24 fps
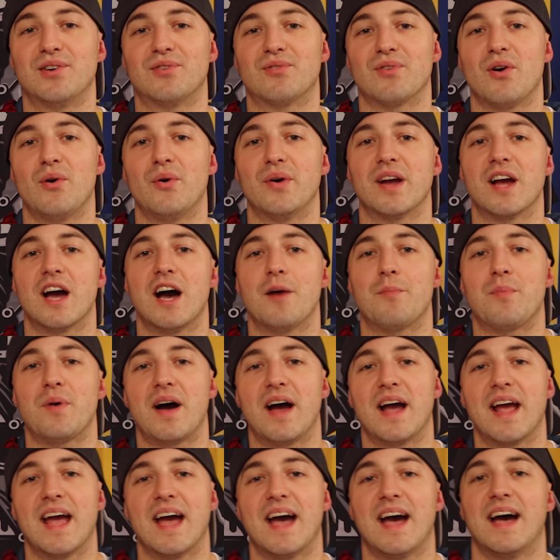growing up.
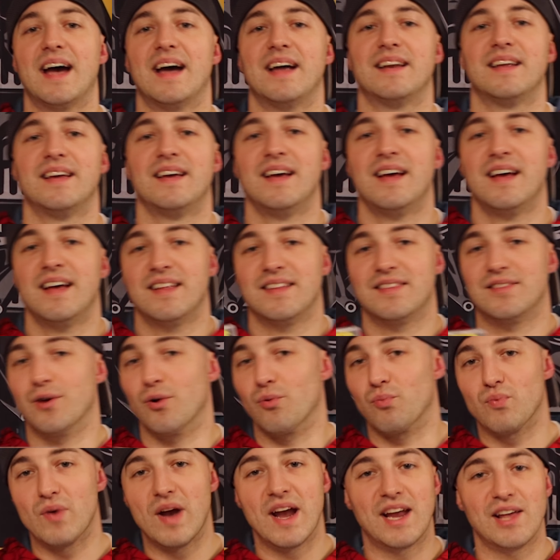I had
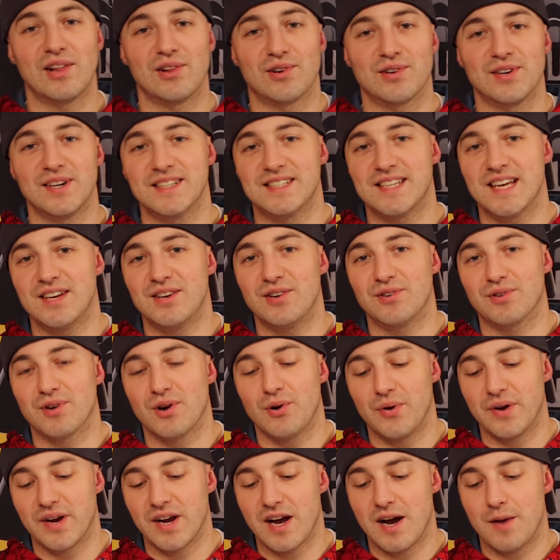the regular Nintendo
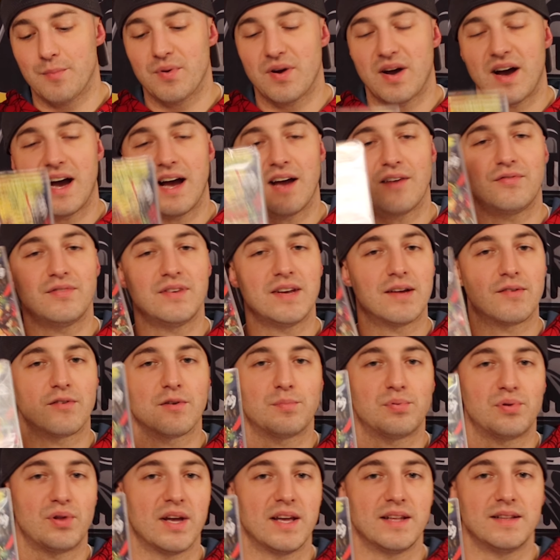growing up. I've
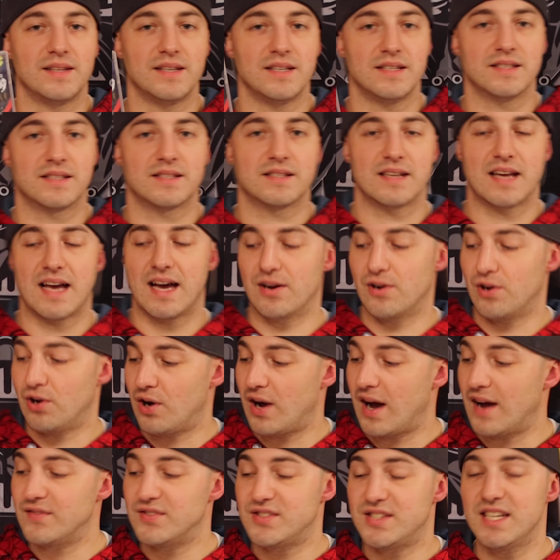never played these at
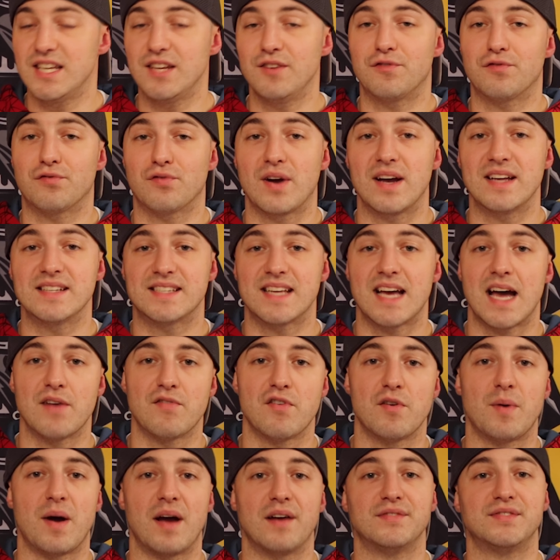all. I've seen friends have
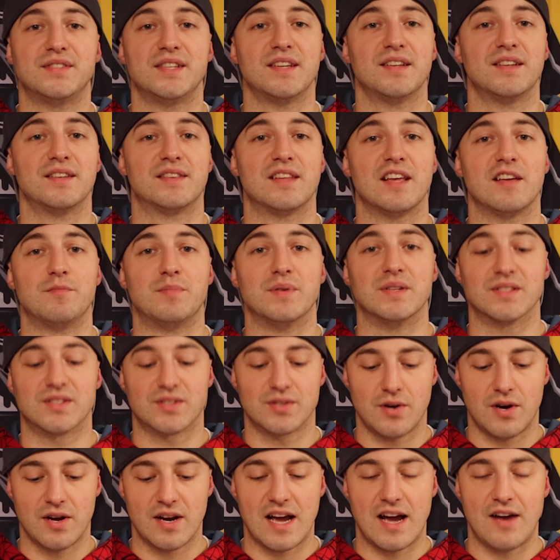them. I've seen that they've been
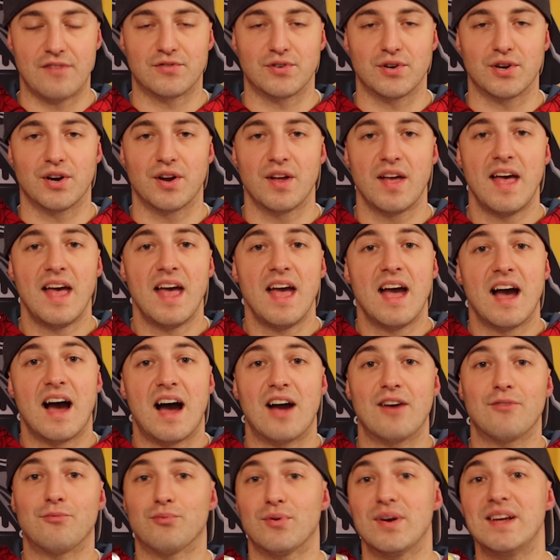sought after.
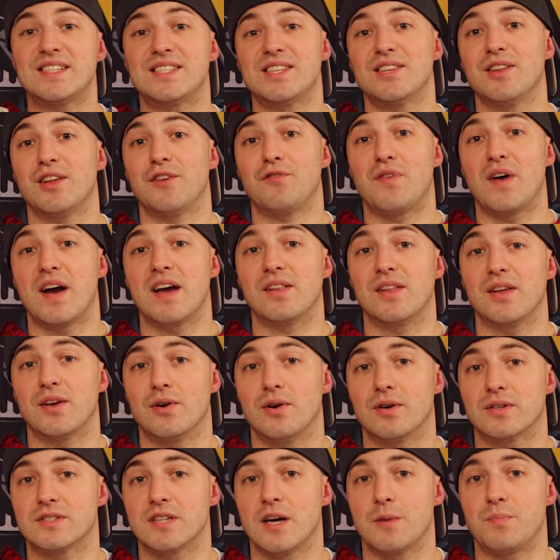I've recently finally
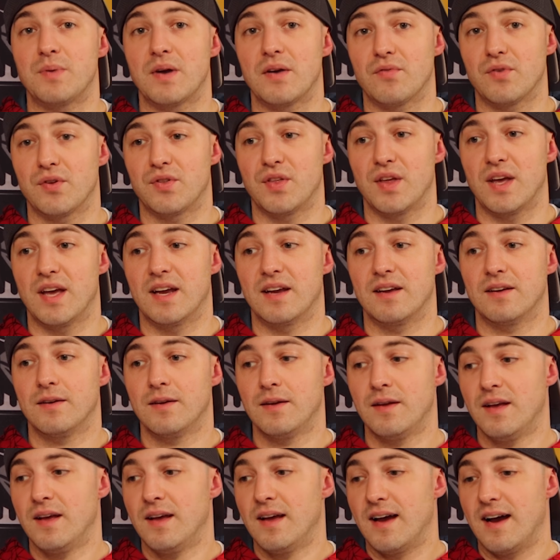hooked up everything
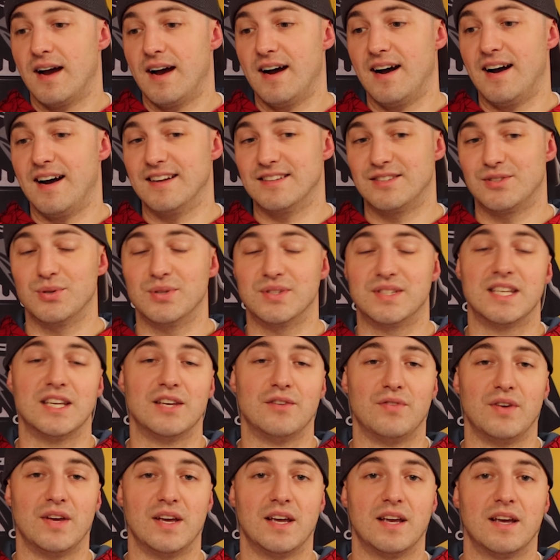to a
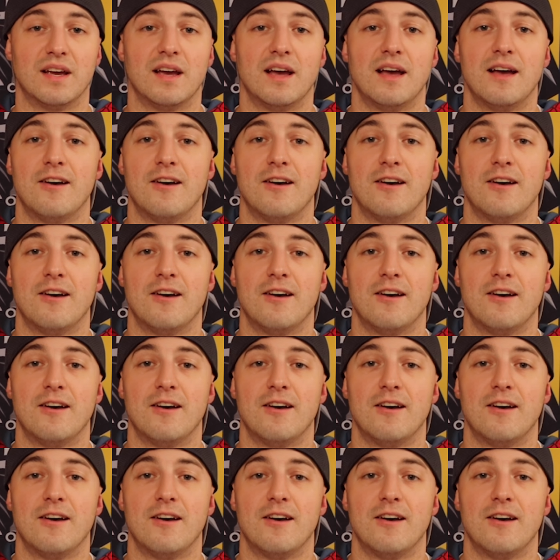TV